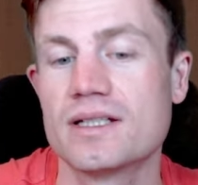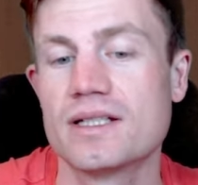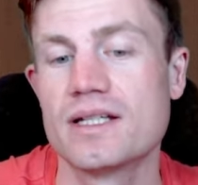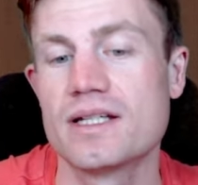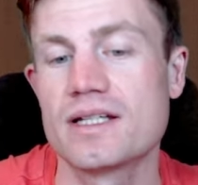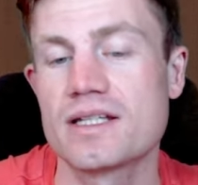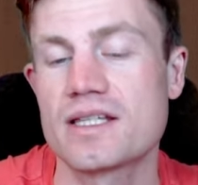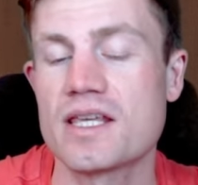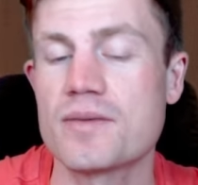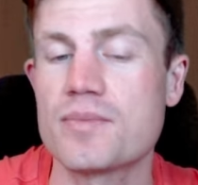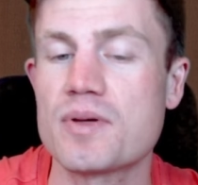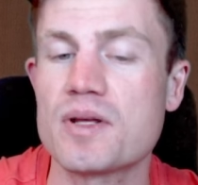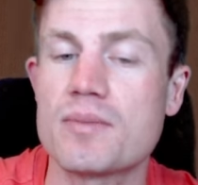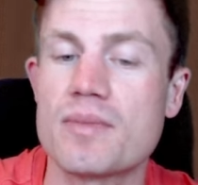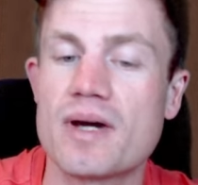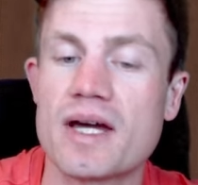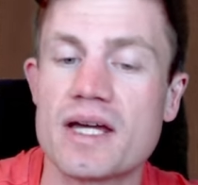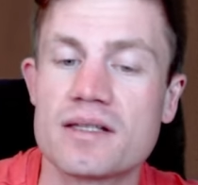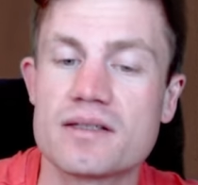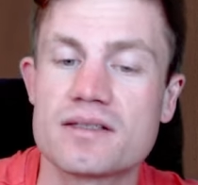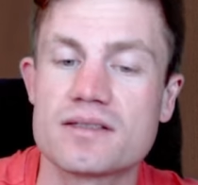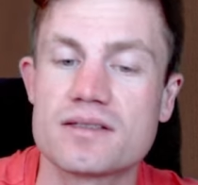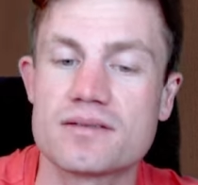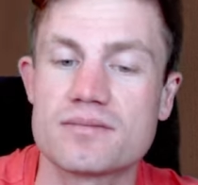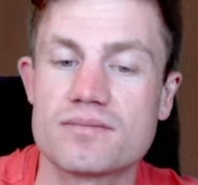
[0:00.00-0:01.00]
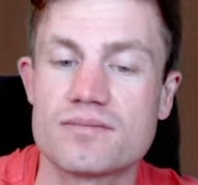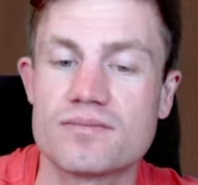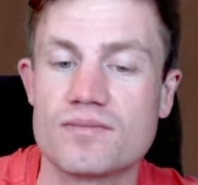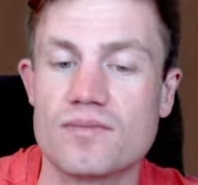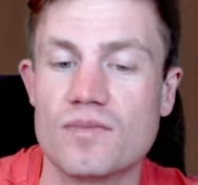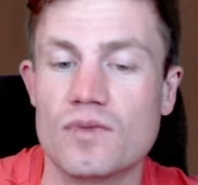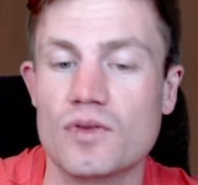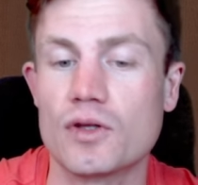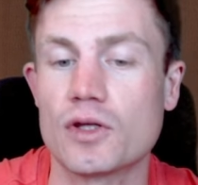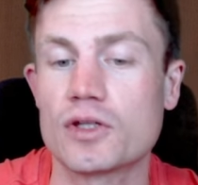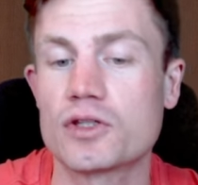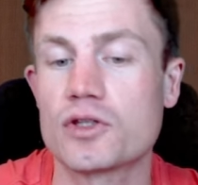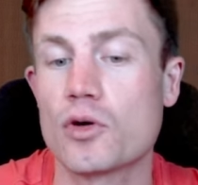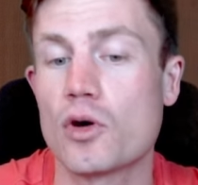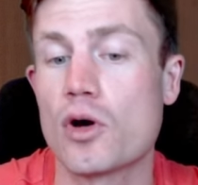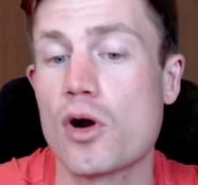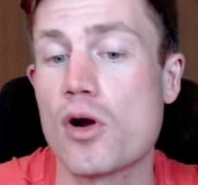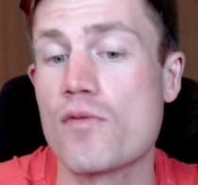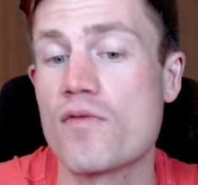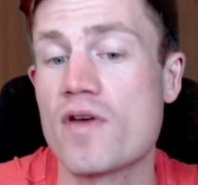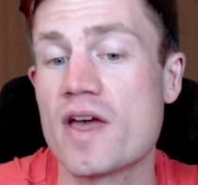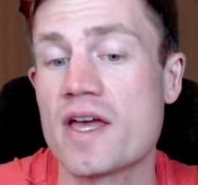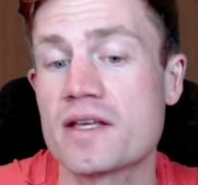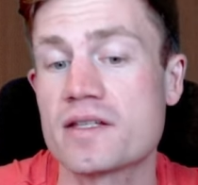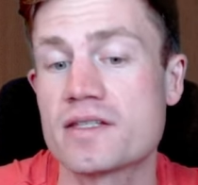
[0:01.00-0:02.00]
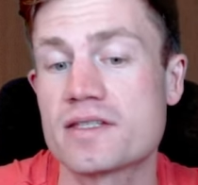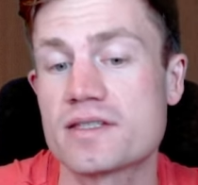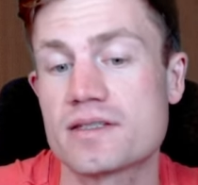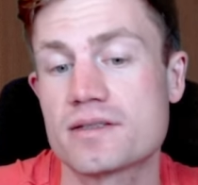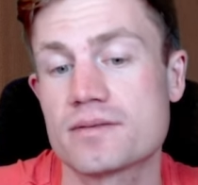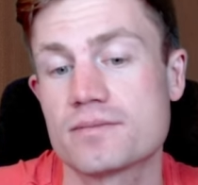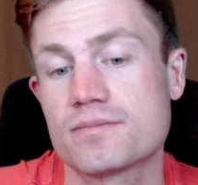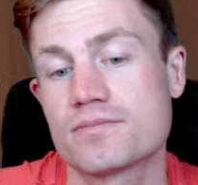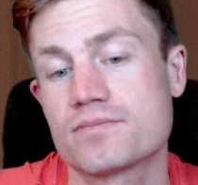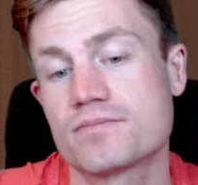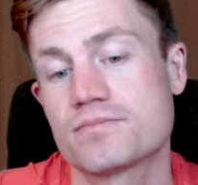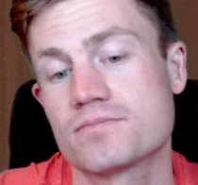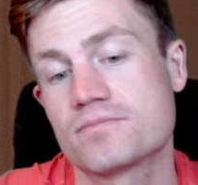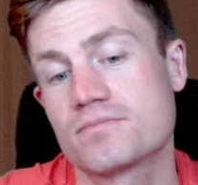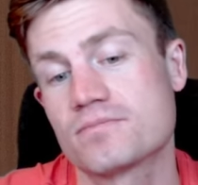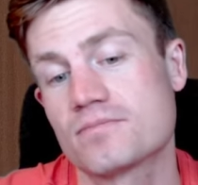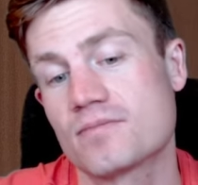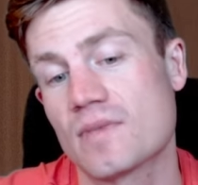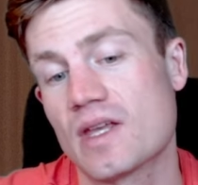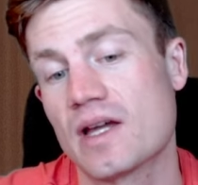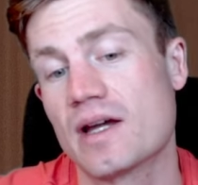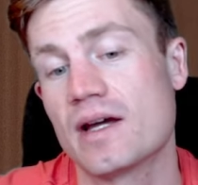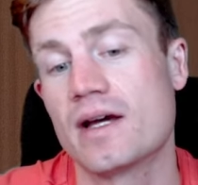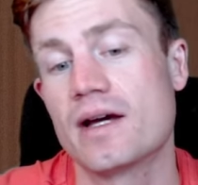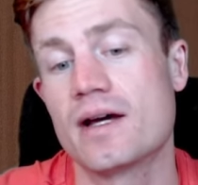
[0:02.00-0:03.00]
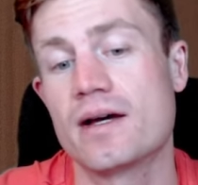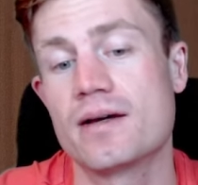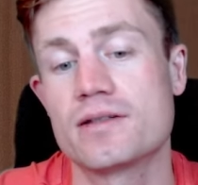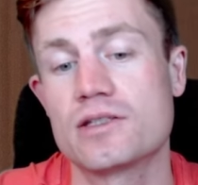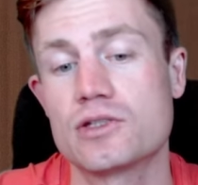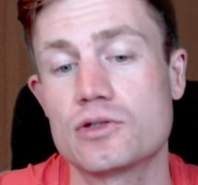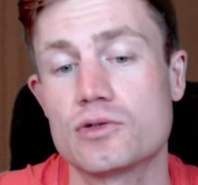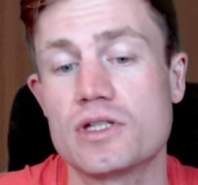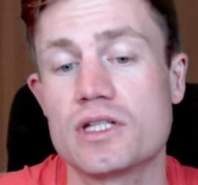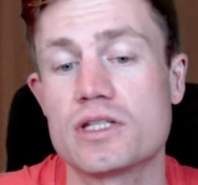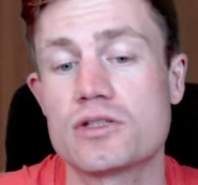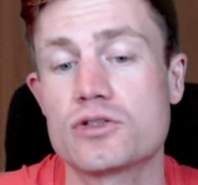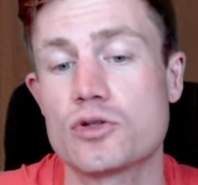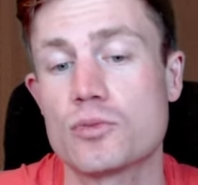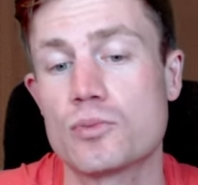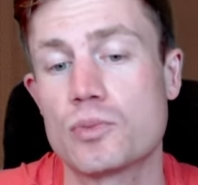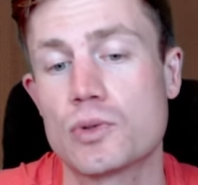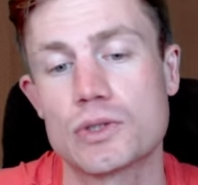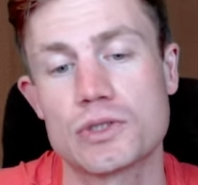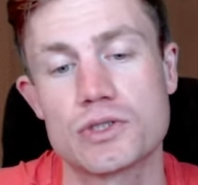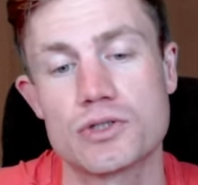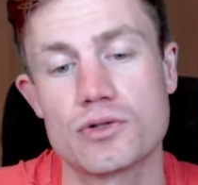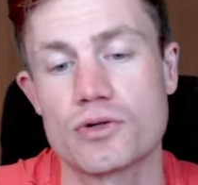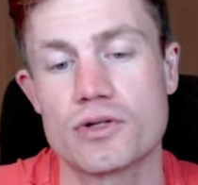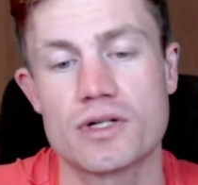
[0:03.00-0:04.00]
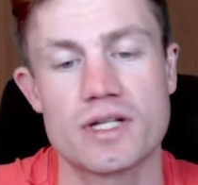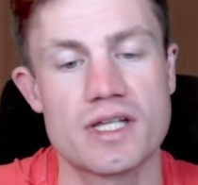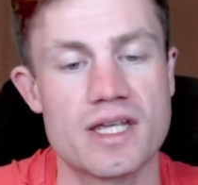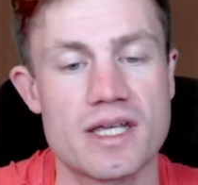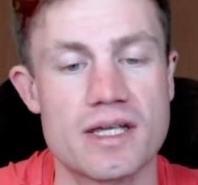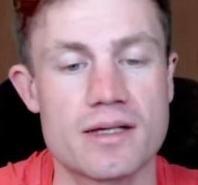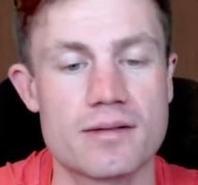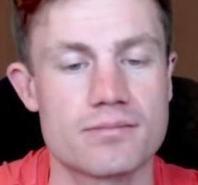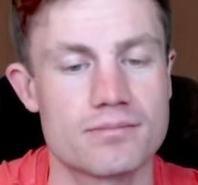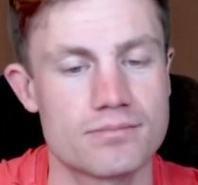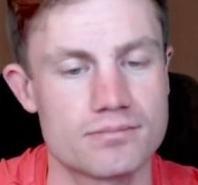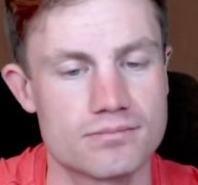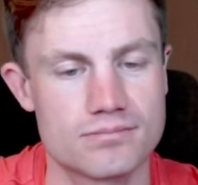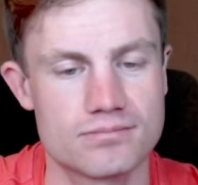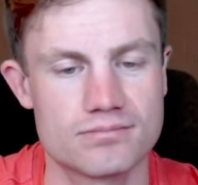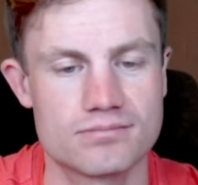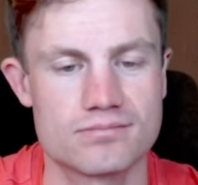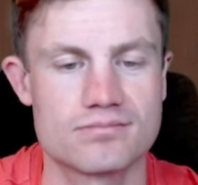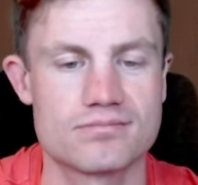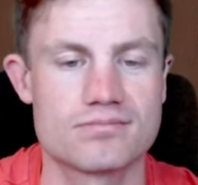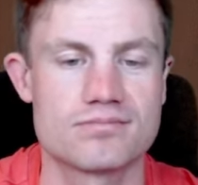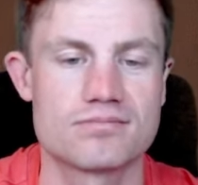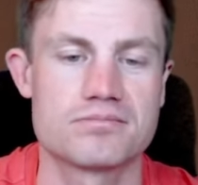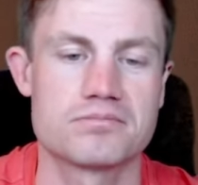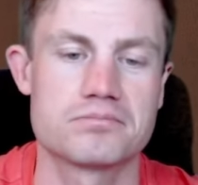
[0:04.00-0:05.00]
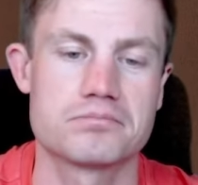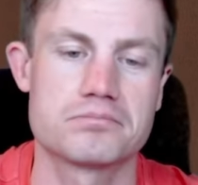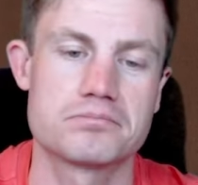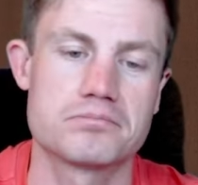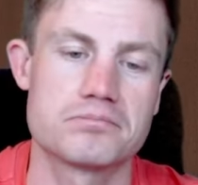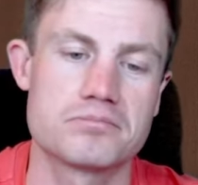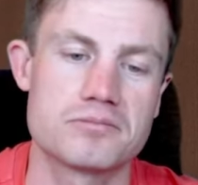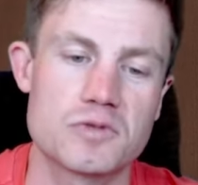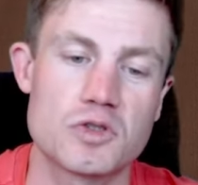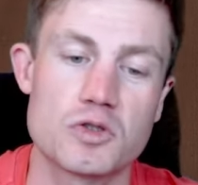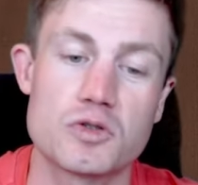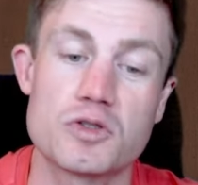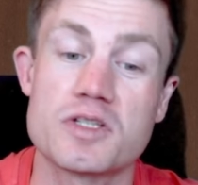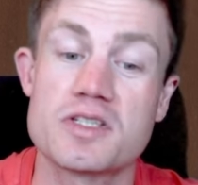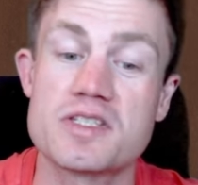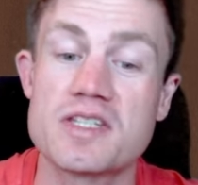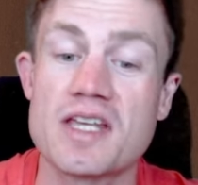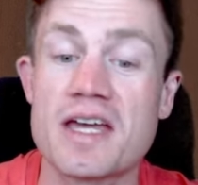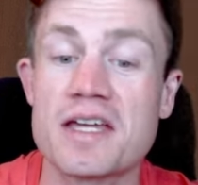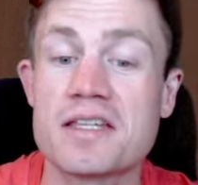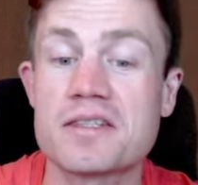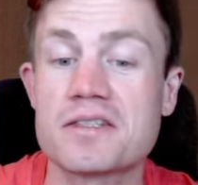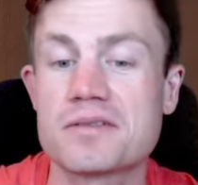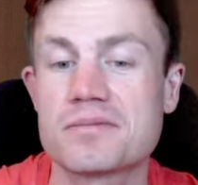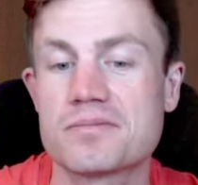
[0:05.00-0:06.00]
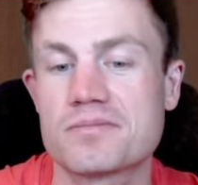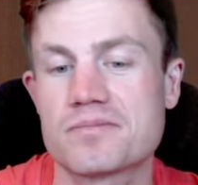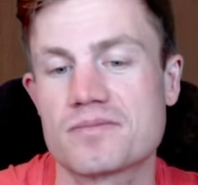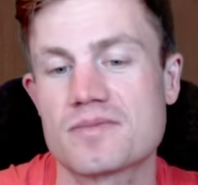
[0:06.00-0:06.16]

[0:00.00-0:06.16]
keep in mind, not always you need to put your king to the side.